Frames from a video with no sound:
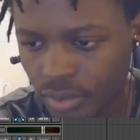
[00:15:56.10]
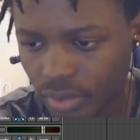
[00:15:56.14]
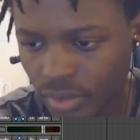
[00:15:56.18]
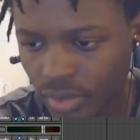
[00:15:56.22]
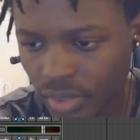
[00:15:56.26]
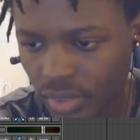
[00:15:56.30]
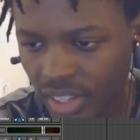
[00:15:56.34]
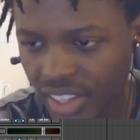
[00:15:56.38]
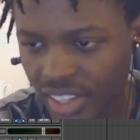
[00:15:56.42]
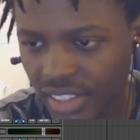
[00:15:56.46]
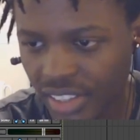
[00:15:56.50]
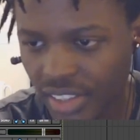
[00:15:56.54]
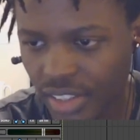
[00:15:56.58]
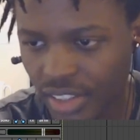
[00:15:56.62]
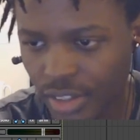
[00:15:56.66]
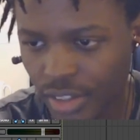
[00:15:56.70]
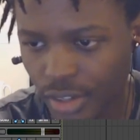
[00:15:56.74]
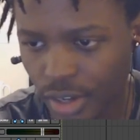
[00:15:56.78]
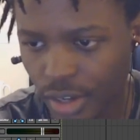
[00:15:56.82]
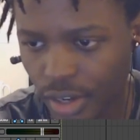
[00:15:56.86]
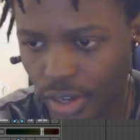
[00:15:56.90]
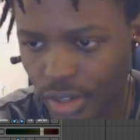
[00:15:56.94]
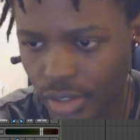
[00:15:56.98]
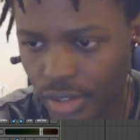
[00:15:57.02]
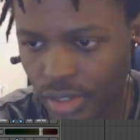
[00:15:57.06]
And the
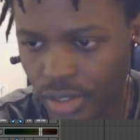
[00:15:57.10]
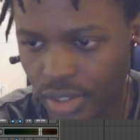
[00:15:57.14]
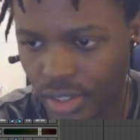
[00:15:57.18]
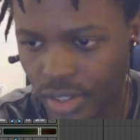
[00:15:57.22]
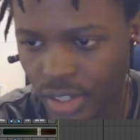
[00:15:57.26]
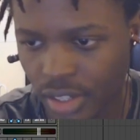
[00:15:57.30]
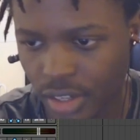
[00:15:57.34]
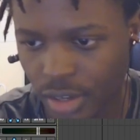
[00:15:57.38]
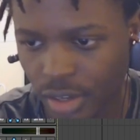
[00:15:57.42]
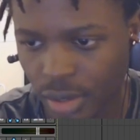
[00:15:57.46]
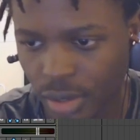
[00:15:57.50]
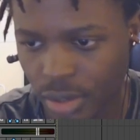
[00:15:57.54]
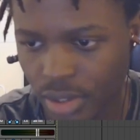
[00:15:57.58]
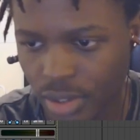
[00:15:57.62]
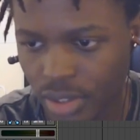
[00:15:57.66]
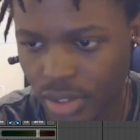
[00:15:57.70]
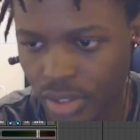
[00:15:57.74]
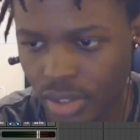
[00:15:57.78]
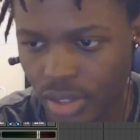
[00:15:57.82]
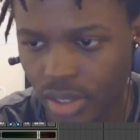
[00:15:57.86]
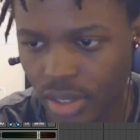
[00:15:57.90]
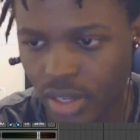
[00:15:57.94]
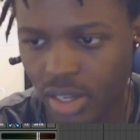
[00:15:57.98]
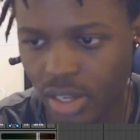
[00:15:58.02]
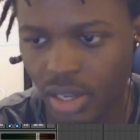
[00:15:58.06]
notch,
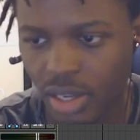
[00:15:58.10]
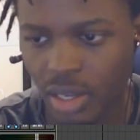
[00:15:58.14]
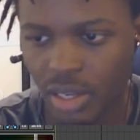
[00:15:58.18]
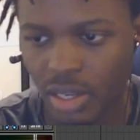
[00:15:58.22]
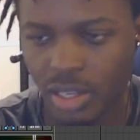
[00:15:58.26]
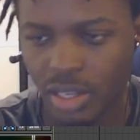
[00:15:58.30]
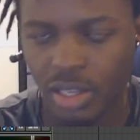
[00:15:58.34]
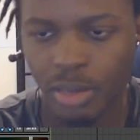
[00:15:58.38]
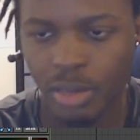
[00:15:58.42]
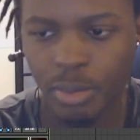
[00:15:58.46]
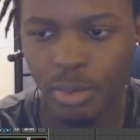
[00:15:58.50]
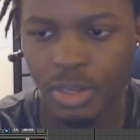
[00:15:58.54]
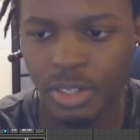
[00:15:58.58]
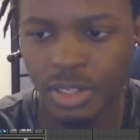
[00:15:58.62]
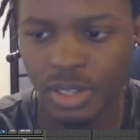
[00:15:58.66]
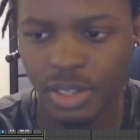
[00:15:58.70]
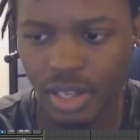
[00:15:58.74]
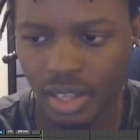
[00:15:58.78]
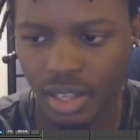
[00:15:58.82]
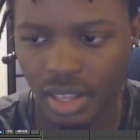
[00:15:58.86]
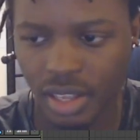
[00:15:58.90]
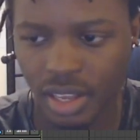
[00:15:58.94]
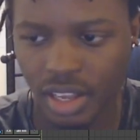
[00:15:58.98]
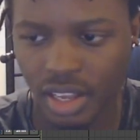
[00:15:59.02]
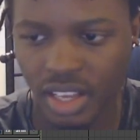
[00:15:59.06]
it means like
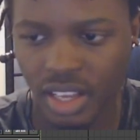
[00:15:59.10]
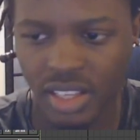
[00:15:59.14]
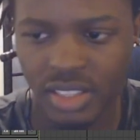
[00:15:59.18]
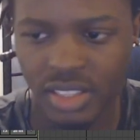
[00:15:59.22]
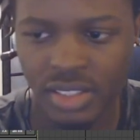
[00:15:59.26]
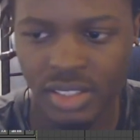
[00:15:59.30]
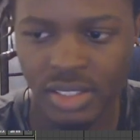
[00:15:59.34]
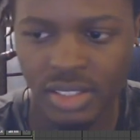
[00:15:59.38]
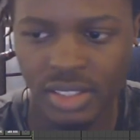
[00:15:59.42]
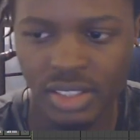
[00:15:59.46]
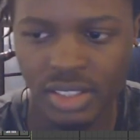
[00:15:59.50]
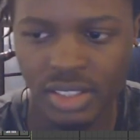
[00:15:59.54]
it has